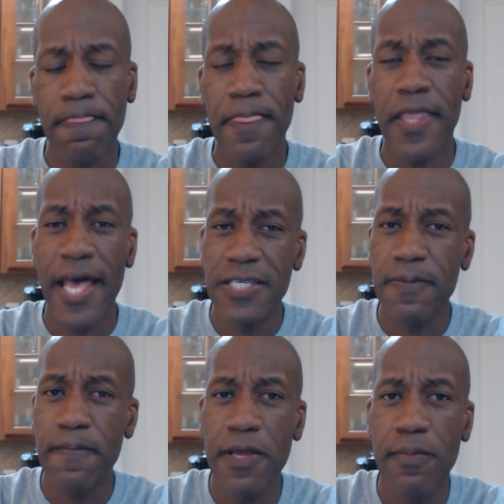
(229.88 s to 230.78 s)
It has a
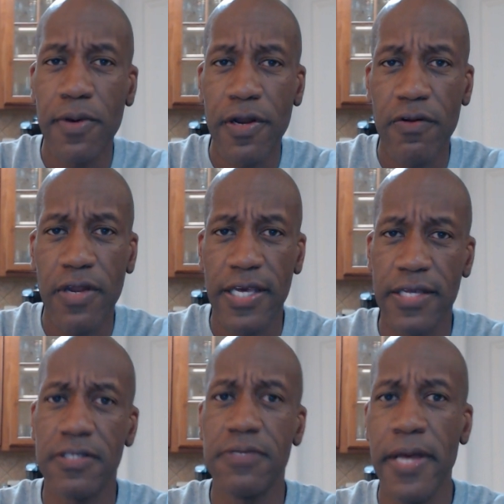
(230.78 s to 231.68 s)
peanut butter like
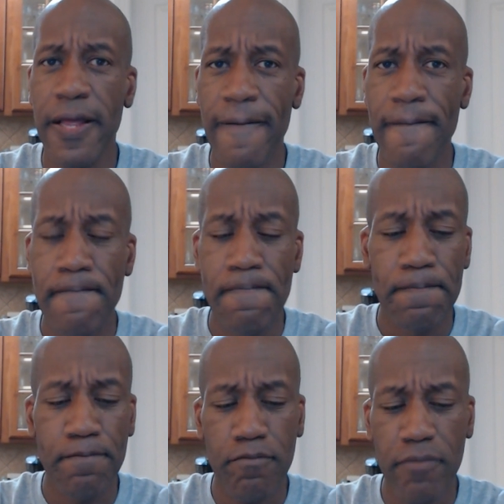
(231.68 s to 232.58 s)
smell
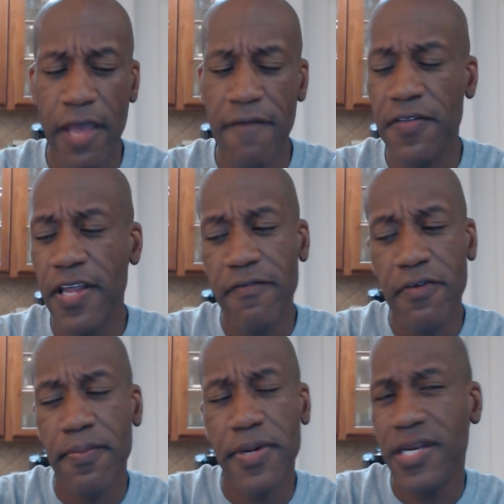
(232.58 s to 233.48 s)
and flavor,
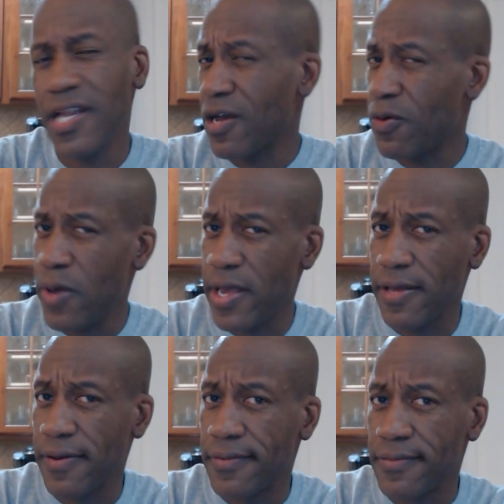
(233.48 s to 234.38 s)
but not quite,
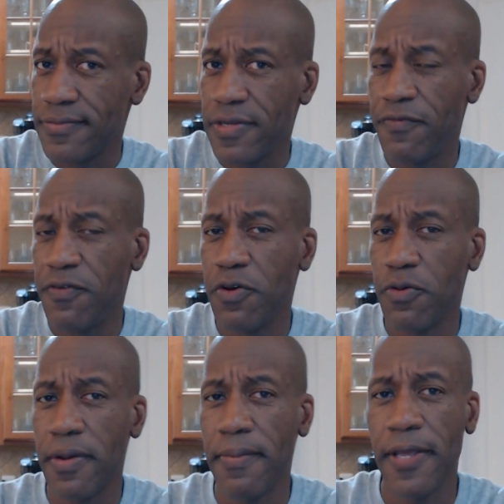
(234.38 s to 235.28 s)
if you know what
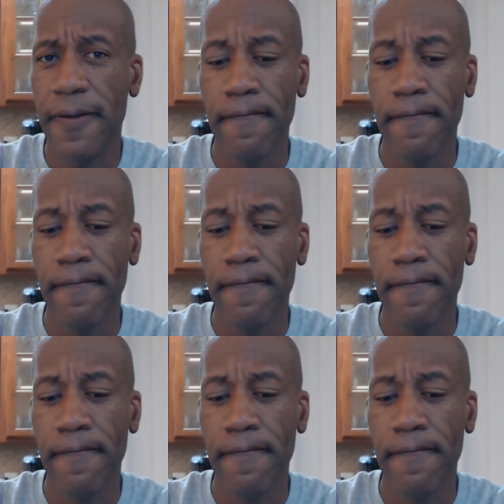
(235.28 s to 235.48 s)
I mean.